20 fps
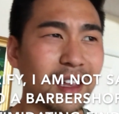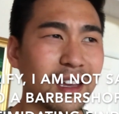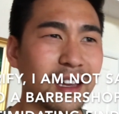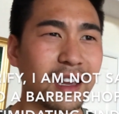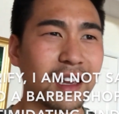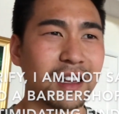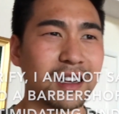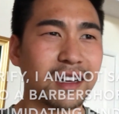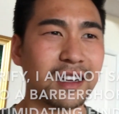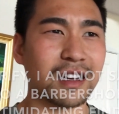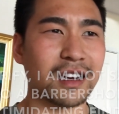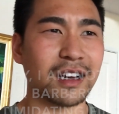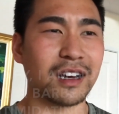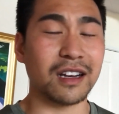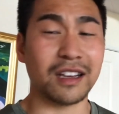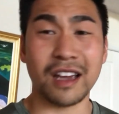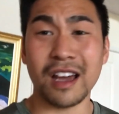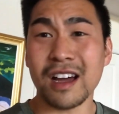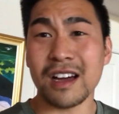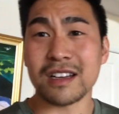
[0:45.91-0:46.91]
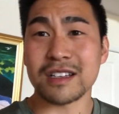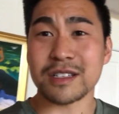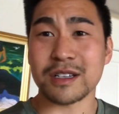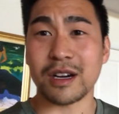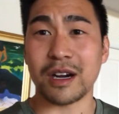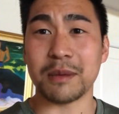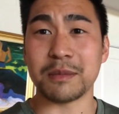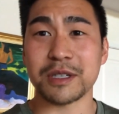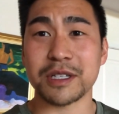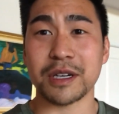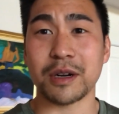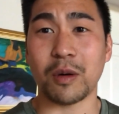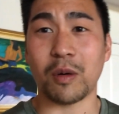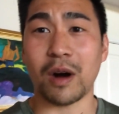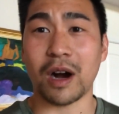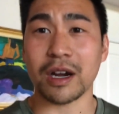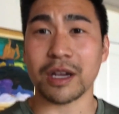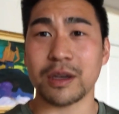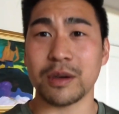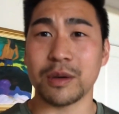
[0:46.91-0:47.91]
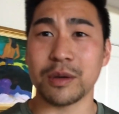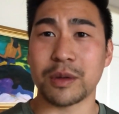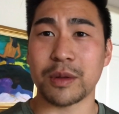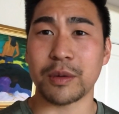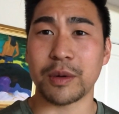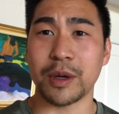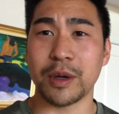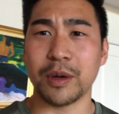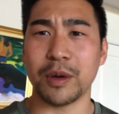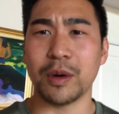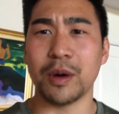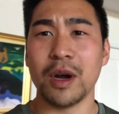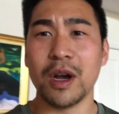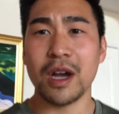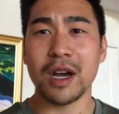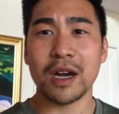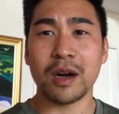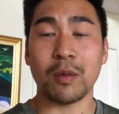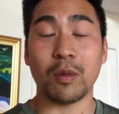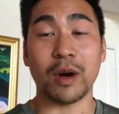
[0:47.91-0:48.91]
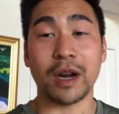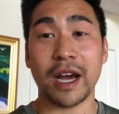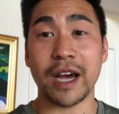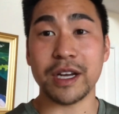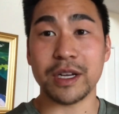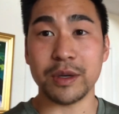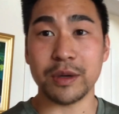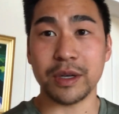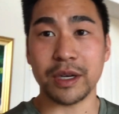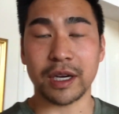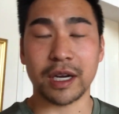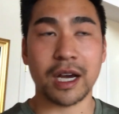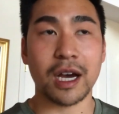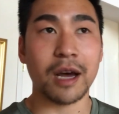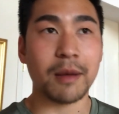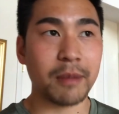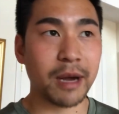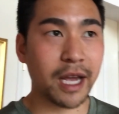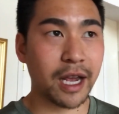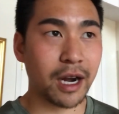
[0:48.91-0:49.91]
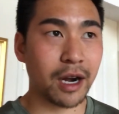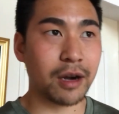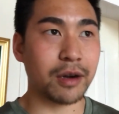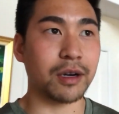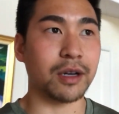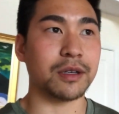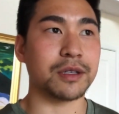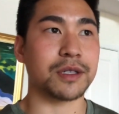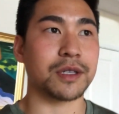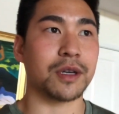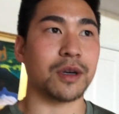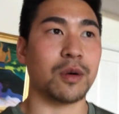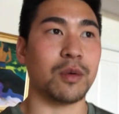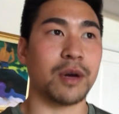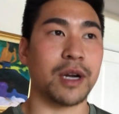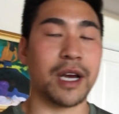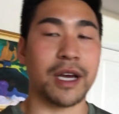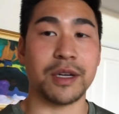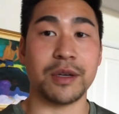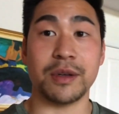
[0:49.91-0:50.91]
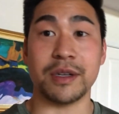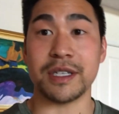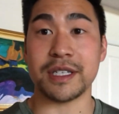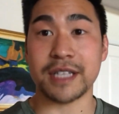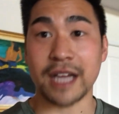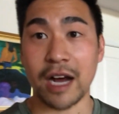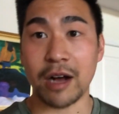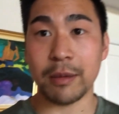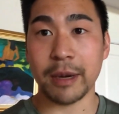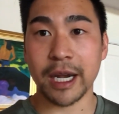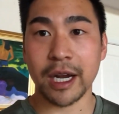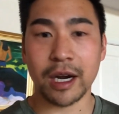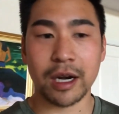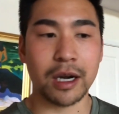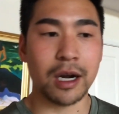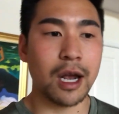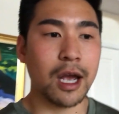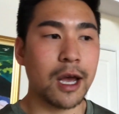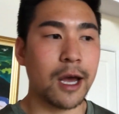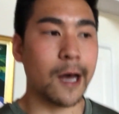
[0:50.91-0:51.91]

And yeah, so I'm just gonna walk you through what I do to cut my hair and also what I do to style my hair.